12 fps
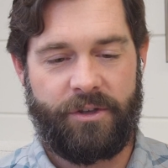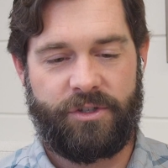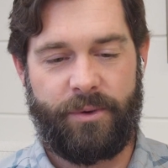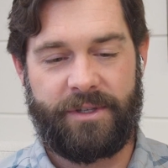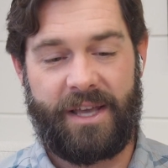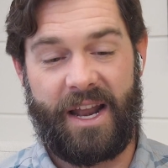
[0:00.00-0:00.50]

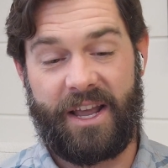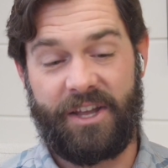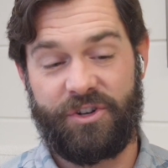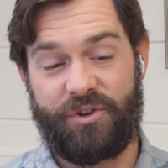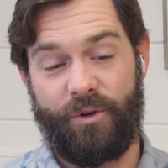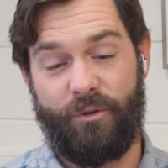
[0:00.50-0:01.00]
So he's got a
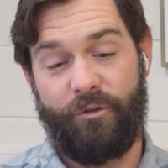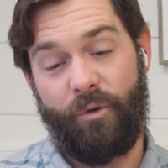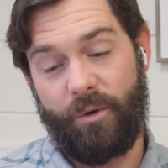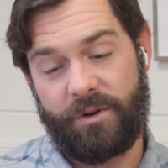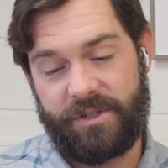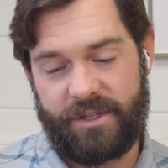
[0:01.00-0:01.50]
Control
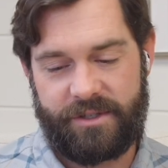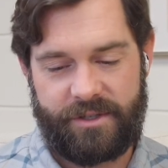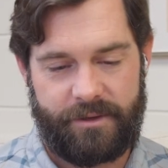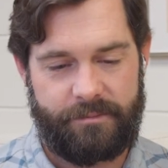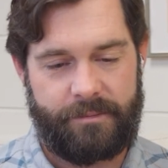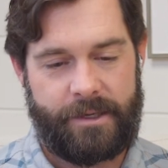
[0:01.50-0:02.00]
4
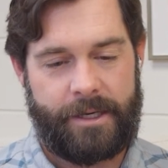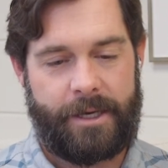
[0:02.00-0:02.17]
system.